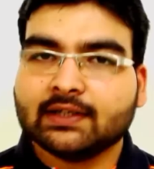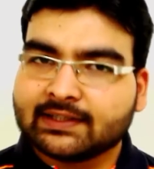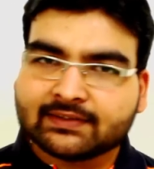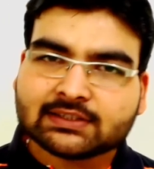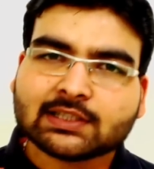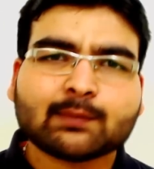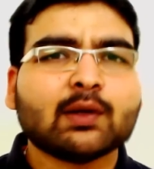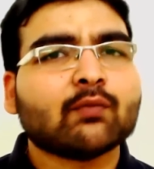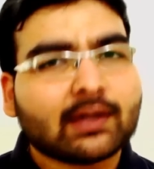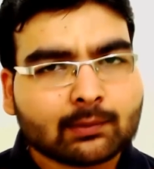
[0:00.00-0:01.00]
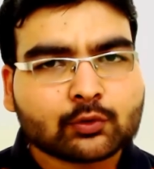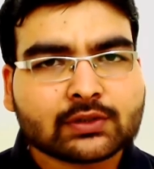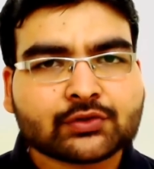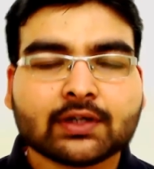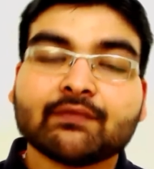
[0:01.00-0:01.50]
Ladies and gentlemen, welcome to
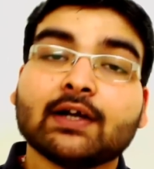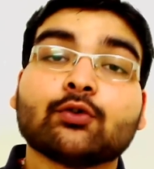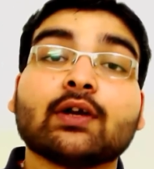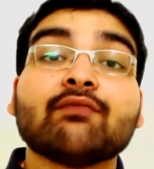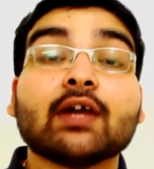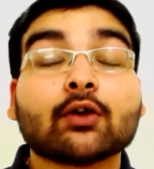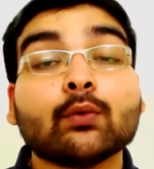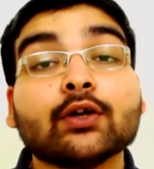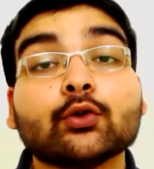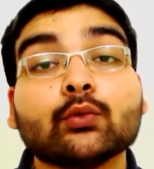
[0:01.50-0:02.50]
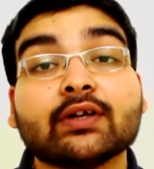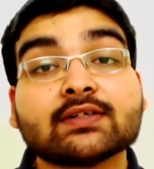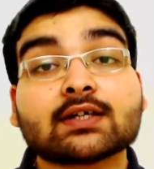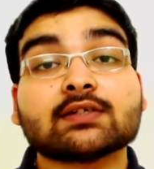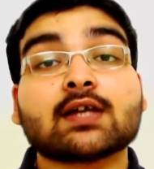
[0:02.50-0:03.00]
AstroEdify. Today we are going to
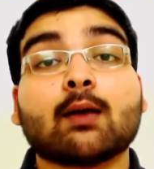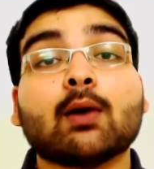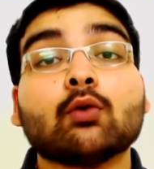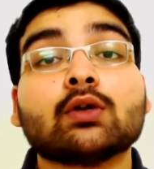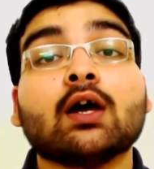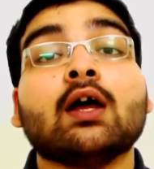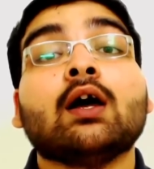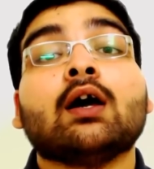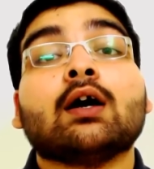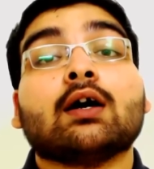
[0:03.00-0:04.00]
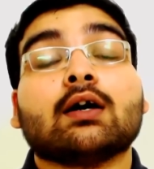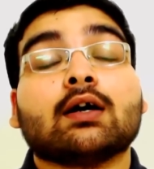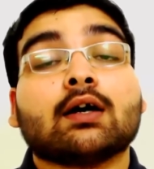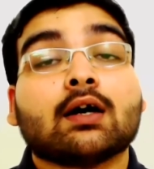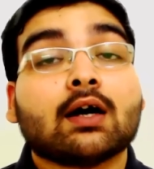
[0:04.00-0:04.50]
discuss about
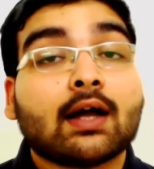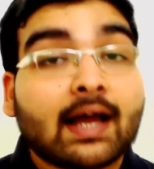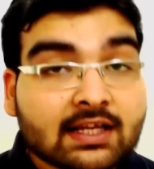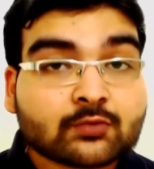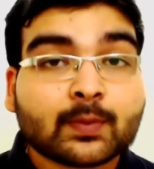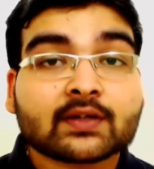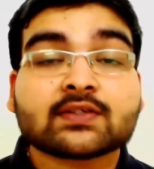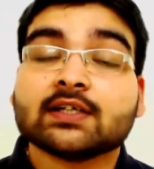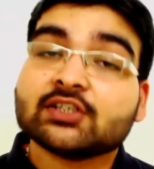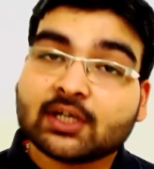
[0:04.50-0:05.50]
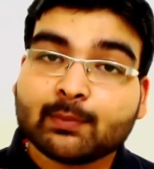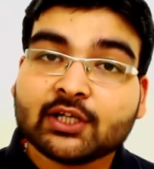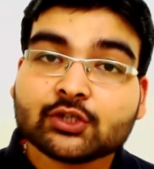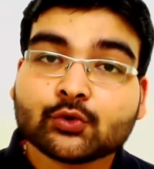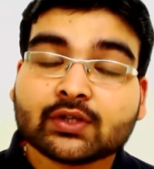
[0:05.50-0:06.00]
aspects in
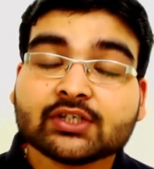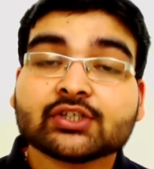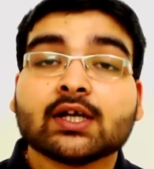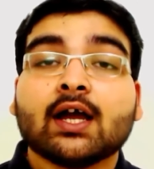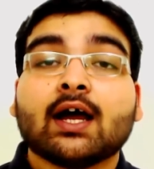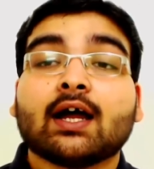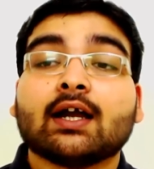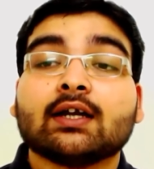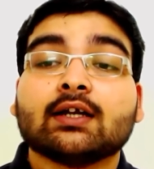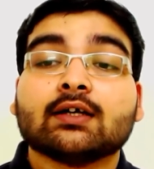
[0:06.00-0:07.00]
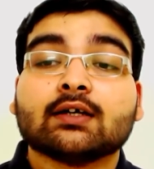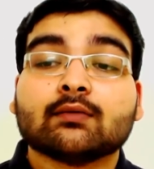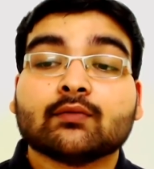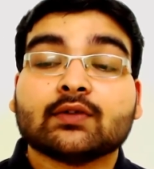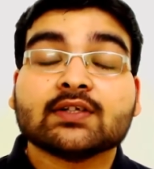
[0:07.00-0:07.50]
Jaimini Jyotish, and
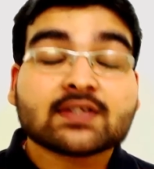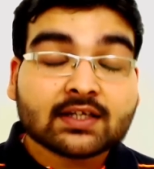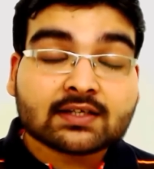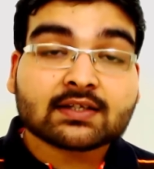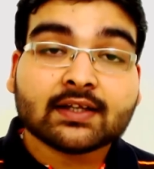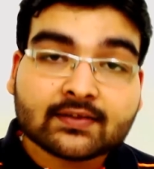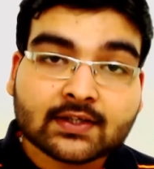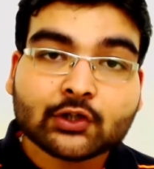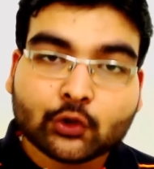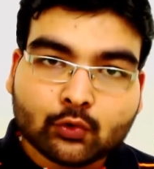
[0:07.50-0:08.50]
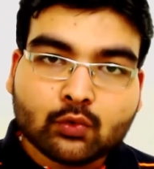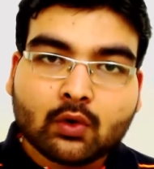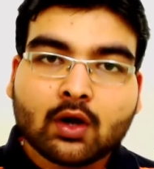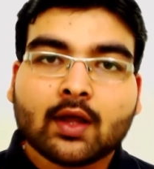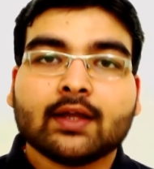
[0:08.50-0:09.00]
this is lesson
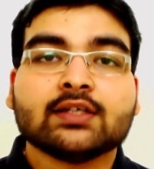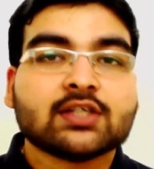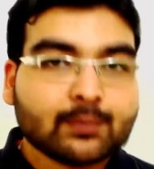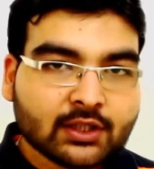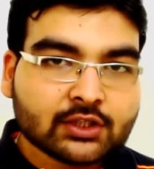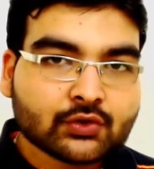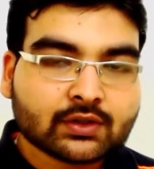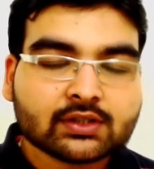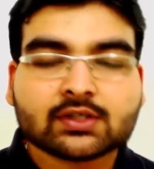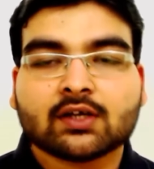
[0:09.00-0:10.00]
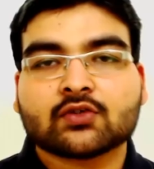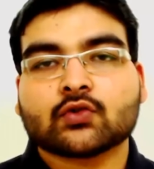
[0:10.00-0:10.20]
2 in Jaimini Jyotish.